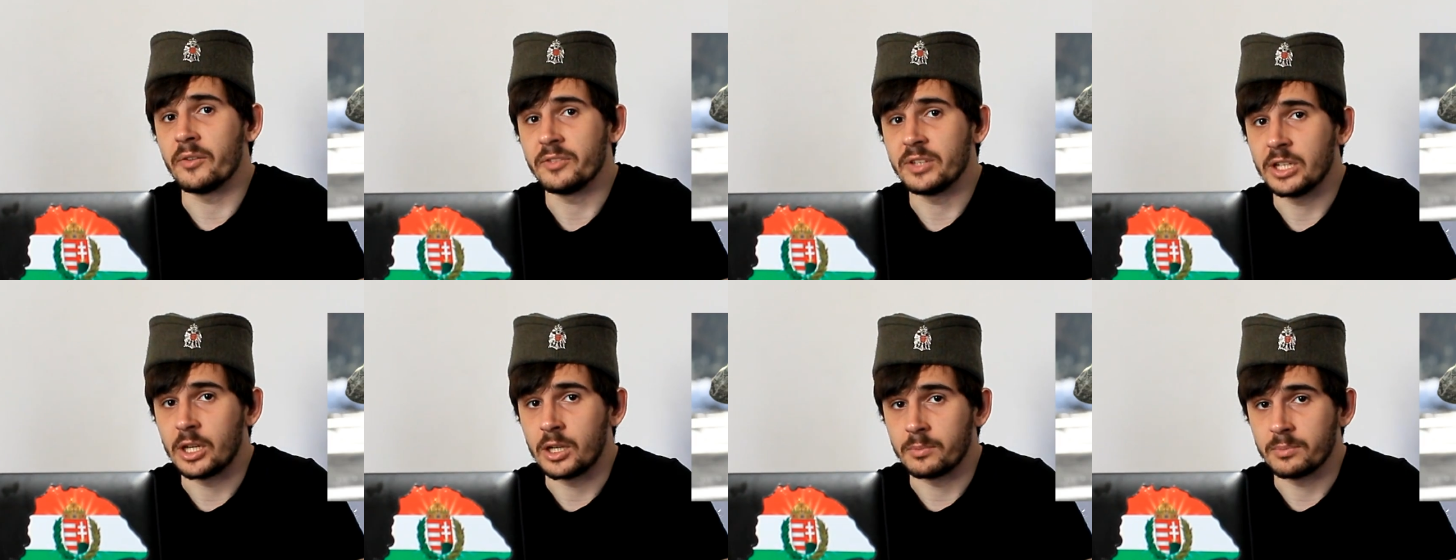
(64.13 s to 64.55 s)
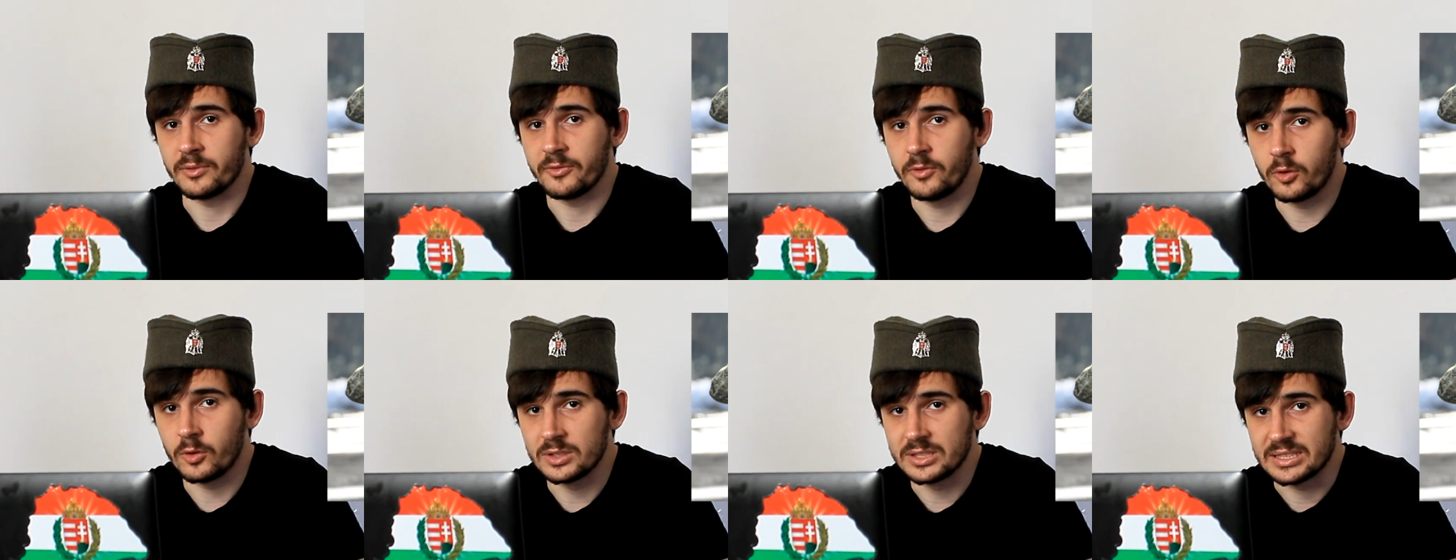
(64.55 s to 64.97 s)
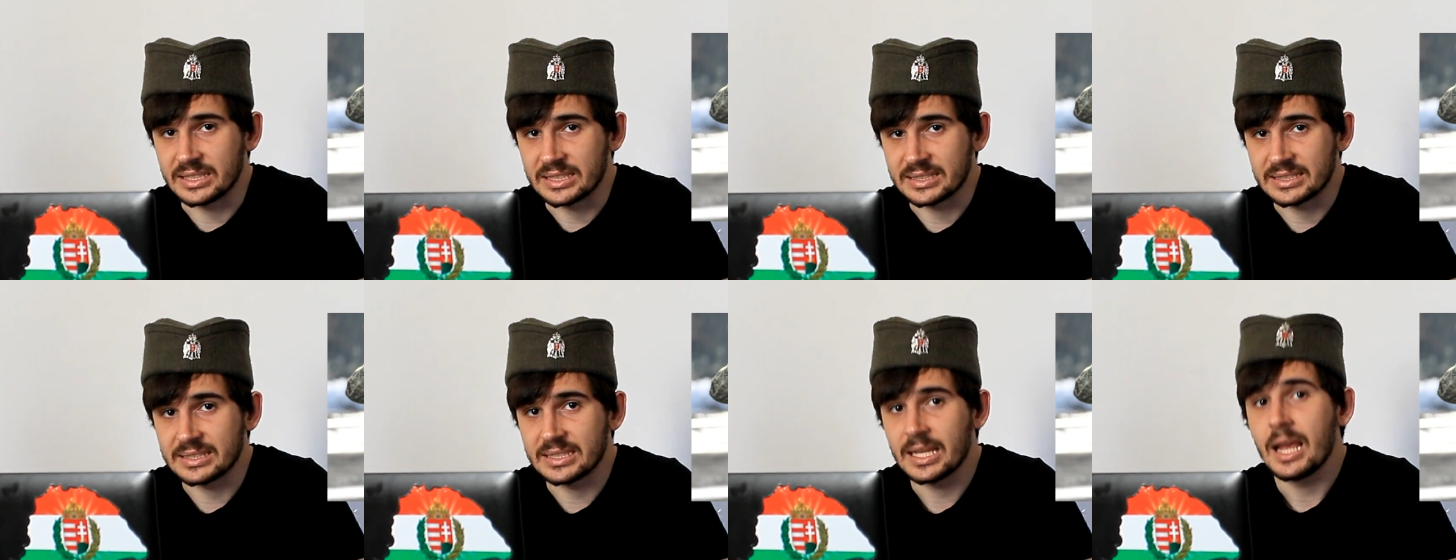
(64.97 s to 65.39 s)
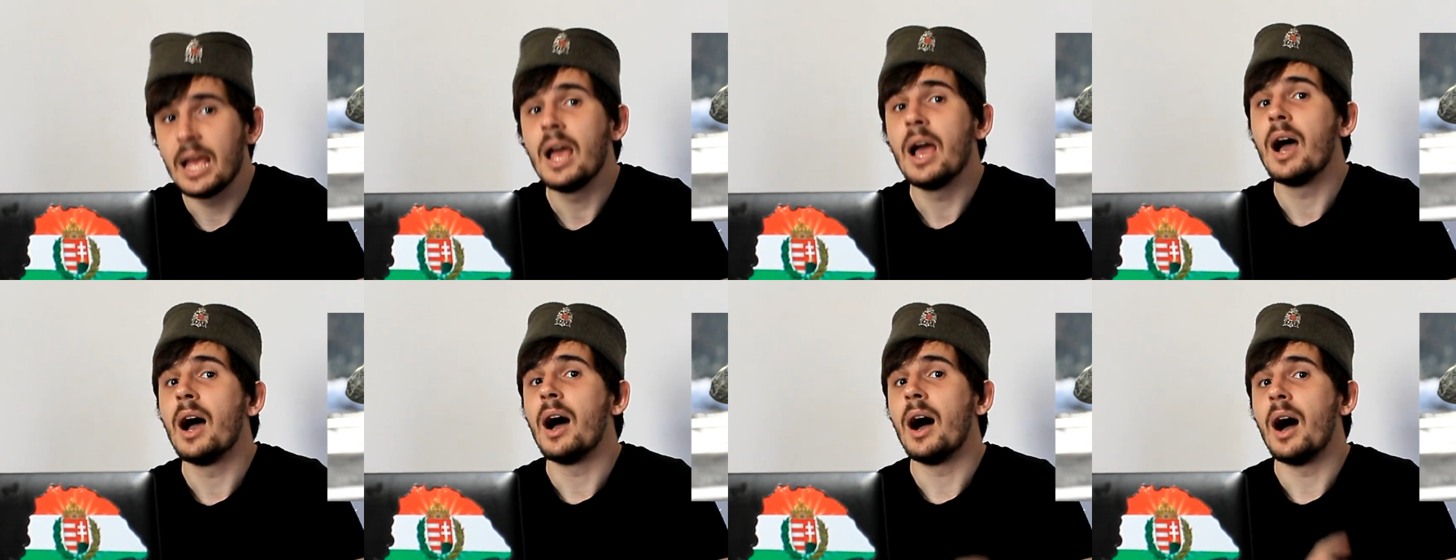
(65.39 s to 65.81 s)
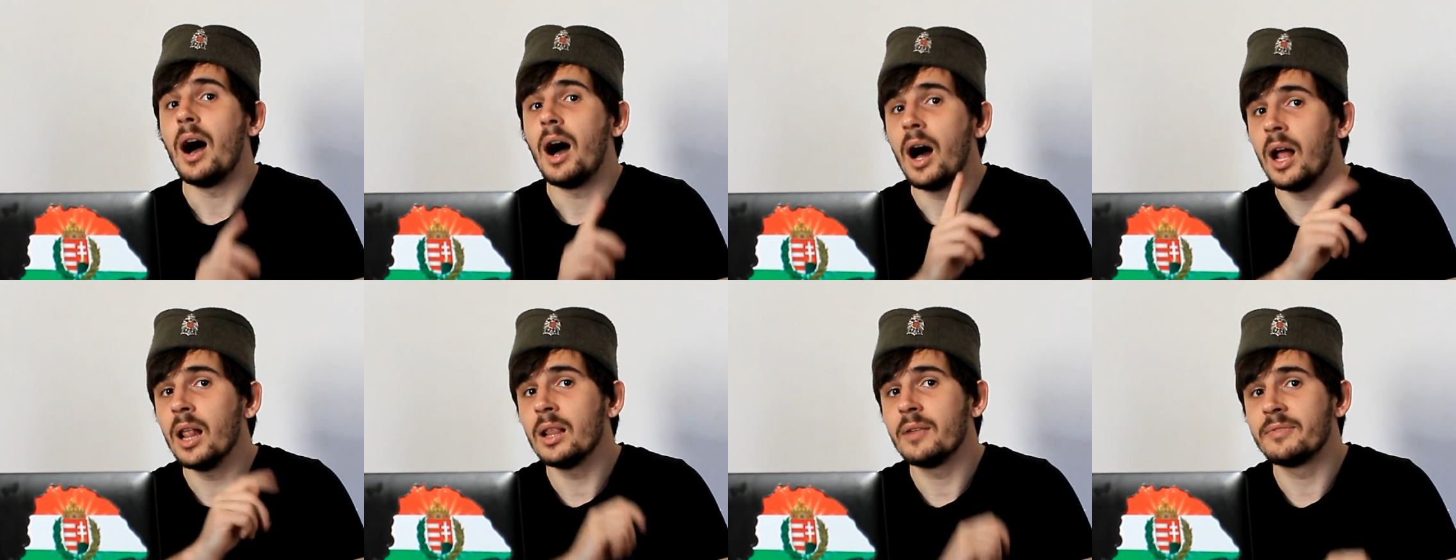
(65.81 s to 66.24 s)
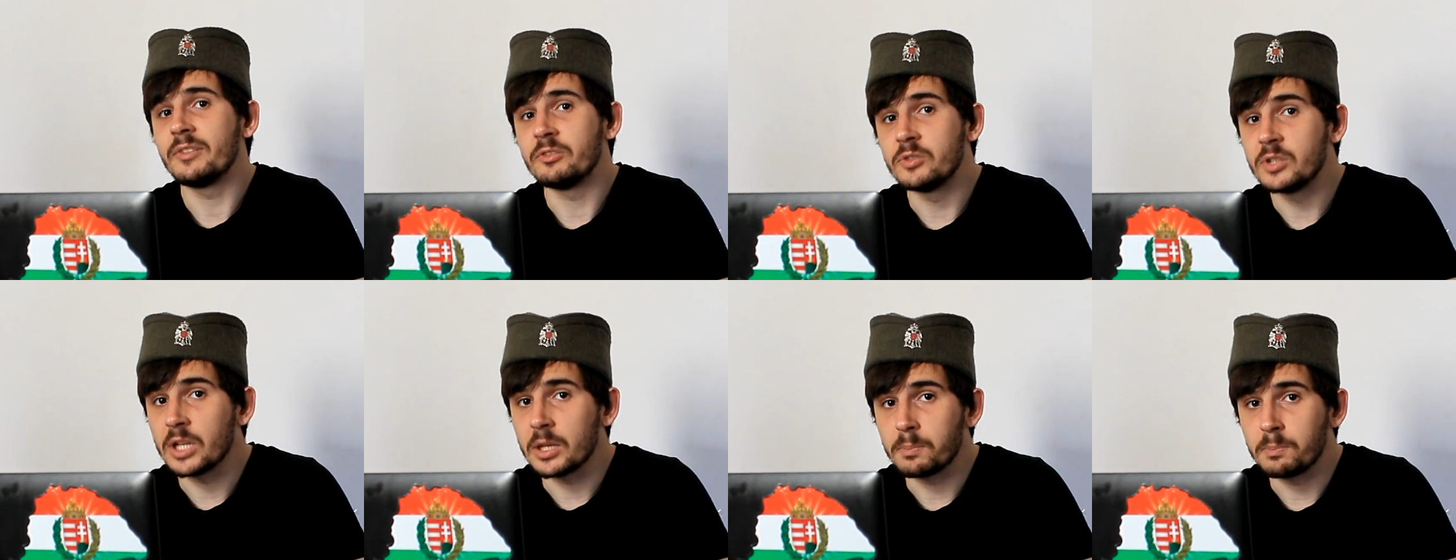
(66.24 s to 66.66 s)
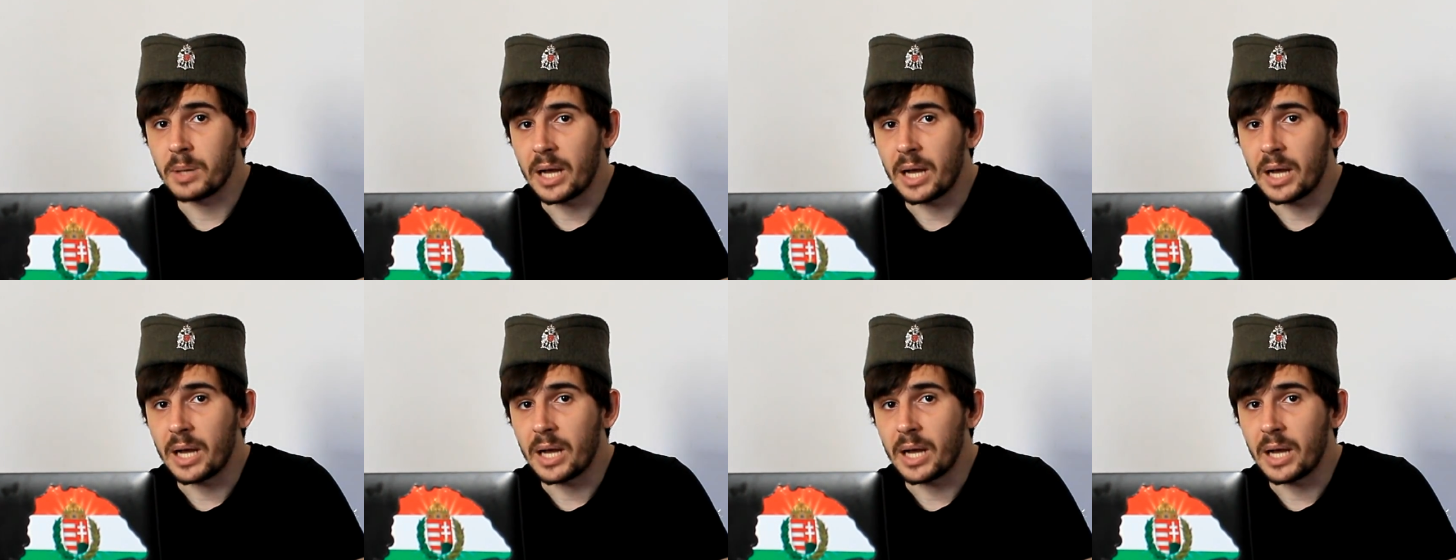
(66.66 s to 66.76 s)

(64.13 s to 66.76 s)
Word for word: of the armed forces. All of the real